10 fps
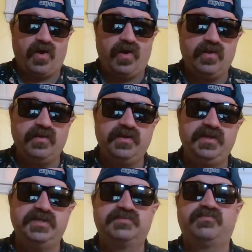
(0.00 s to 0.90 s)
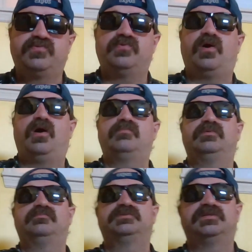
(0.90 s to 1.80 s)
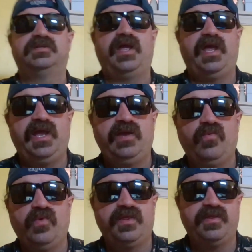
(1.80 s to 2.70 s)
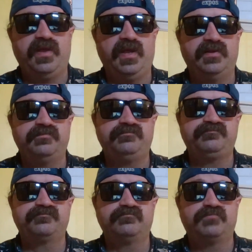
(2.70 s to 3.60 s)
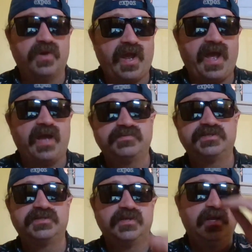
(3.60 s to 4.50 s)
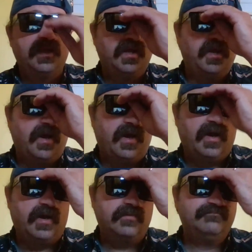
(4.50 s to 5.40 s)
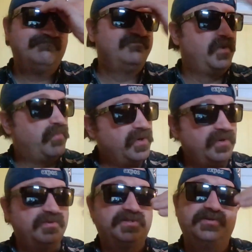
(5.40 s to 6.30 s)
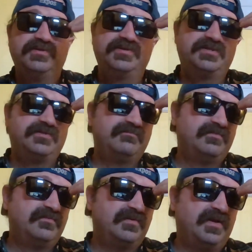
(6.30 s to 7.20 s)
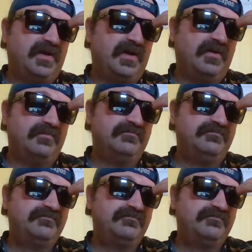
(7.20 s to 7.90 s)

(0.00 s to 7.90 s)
all of these problems lay within perhaps the producers, the